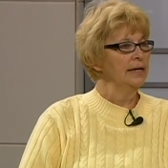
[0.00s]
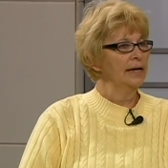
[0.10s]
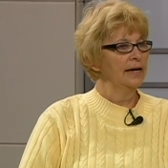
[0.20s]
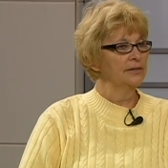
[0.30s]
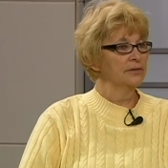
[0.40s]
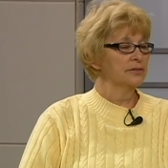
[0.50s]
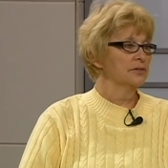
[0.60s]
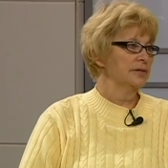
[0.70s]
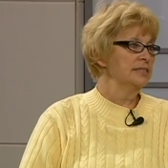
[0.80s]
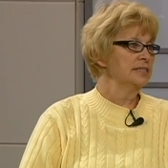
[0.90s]
and there is a
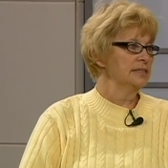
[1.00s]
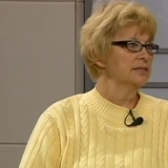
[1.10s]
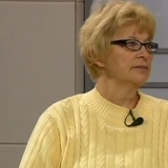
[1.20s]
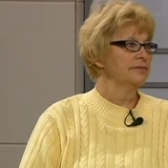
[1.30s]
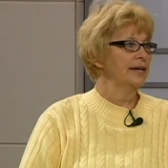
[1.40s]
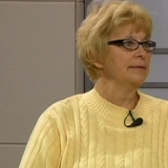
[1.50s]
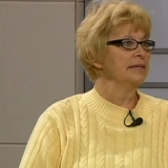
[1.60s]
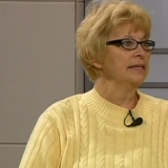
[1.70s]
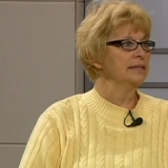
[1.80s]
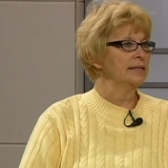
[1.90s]
crisis in their
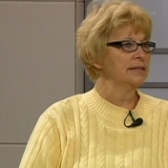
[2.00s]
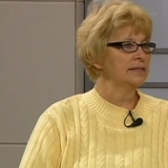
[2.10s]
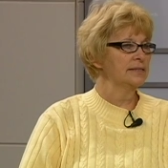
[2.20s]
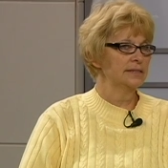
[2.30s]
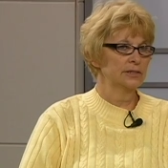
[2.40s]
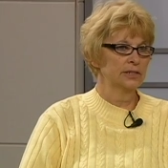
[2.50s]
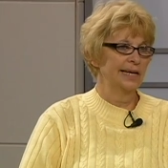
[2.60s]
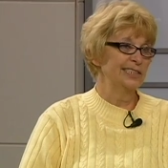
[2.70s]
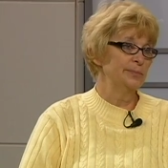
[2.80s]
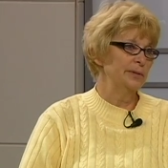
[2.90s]
family, and a decision
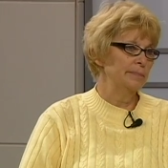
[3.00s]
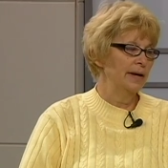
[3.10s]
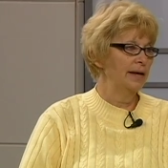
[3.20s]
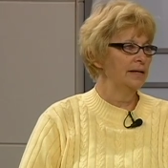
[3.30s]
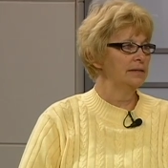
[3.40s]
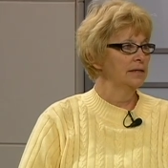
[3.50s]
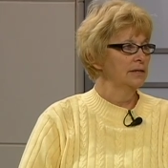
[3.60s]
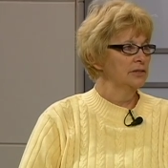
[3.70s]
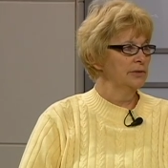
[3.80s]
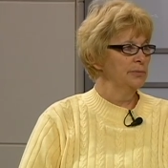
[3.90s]
has been made
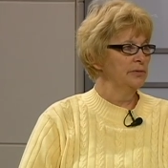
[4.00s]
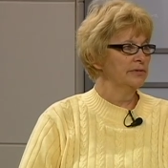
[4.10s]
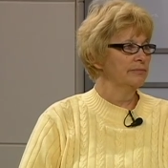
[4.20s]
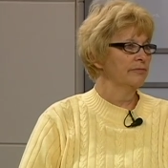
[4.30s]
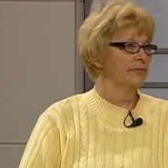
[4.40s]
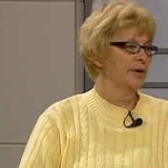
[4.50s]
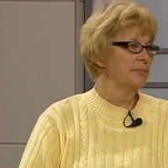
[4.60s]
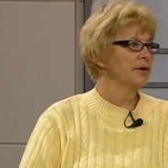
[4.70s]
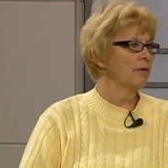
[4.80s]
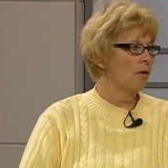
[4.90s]
to remove them from
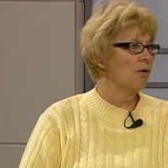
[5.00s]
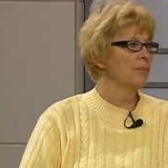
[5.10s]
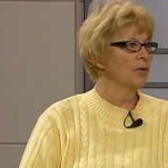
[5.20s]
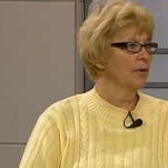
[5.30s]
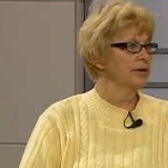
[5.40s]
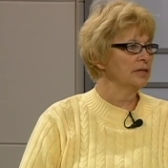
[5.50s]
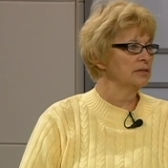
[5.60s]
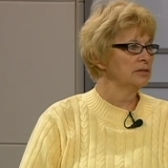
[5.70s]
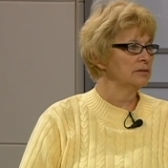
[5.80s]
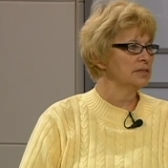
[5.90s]
their home according
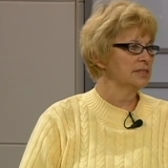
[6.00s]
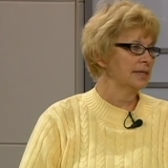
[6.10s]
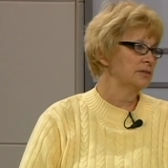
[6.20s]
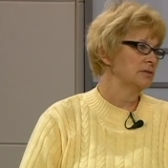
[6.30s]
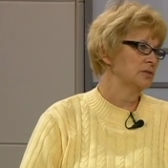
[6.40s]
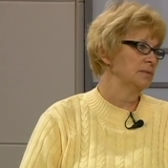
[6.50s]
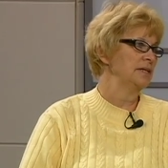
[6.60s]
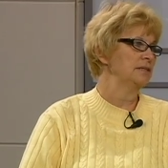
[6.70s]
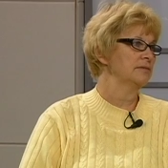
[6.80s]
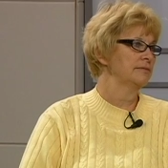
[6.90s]
to the statutes we
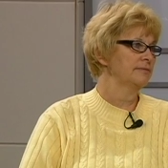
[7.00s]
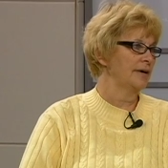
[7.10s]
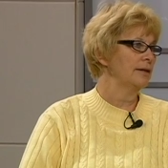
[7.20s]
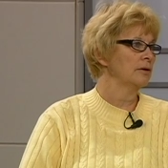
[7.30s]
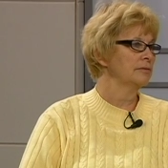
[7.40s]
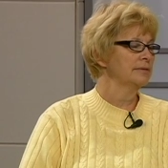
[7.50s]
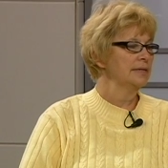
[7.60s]
need to follow.